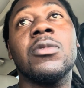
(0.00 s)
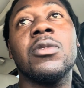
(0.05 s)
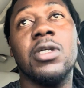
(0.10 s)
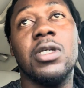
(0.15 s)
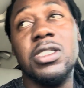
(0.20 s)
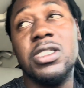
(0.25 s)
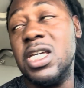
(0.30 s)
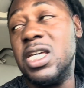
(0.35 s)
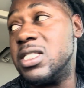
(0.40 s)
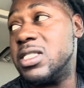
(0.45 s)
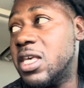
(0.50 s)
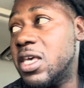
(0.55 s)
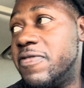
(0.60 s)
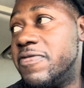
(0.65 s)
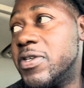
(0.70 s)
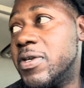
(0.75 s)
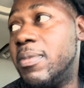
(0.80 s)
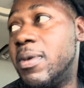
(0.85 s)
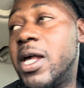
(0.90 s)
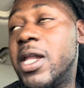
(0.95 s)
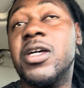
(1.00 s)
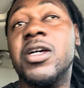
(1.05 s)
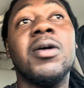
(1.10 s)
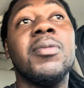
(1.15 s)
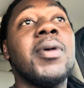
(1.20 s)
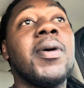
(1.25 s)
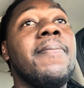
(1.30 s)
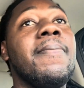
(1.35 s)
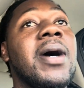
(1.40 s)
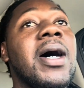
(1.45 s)
just say if somebody come
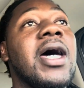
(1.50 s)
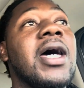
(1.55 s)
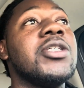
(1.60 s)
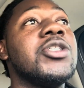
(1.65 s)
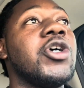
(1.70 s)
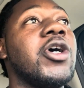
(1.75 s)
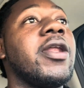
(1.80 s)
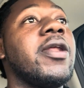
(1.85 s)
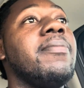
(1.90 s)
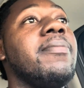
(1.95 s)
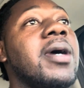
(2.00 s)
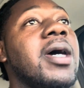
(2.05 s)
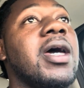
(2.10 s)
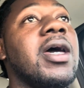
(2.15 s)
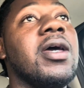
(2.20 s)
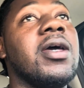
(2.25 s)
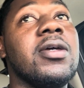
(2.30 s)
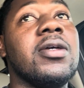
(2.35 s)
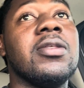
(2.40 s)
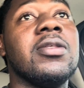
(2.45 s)
and try to buy it.